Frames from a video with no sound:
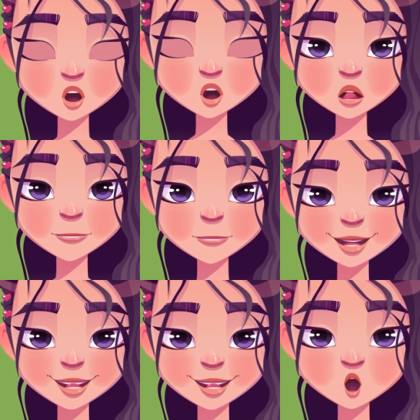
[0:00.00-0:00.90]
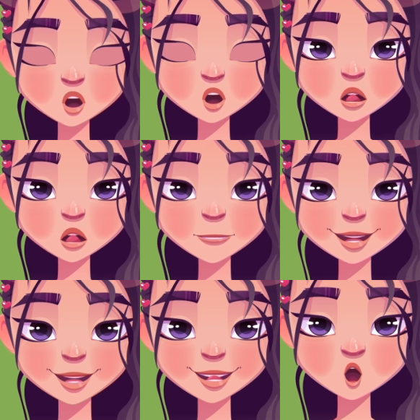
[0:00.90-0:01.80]
muddy water rushes in.
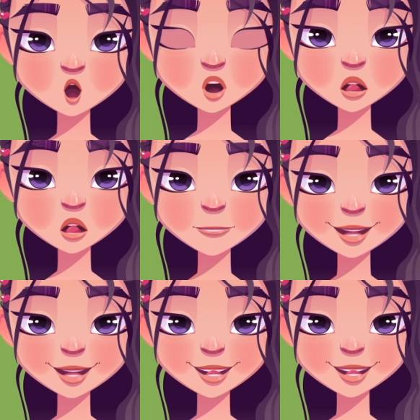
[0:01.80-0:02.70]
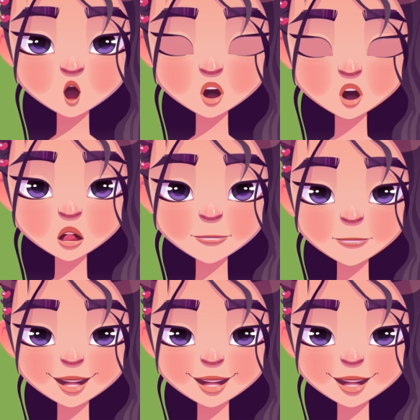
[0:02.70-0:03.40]
If you slow down,